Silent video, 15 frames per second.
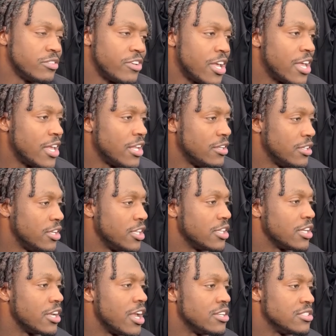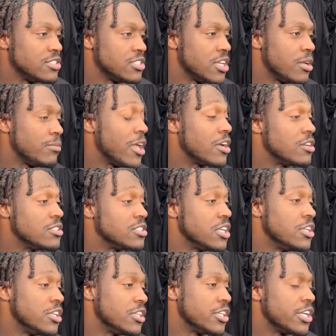If I had nothing nice to say, I'm not going to
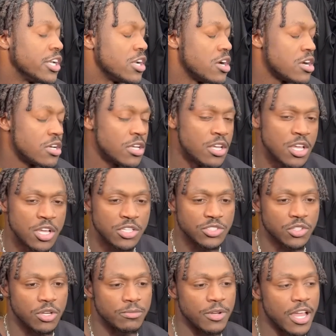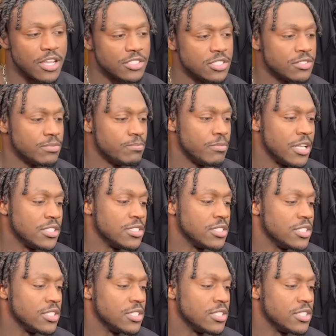say nothing at all. So I'm not just about to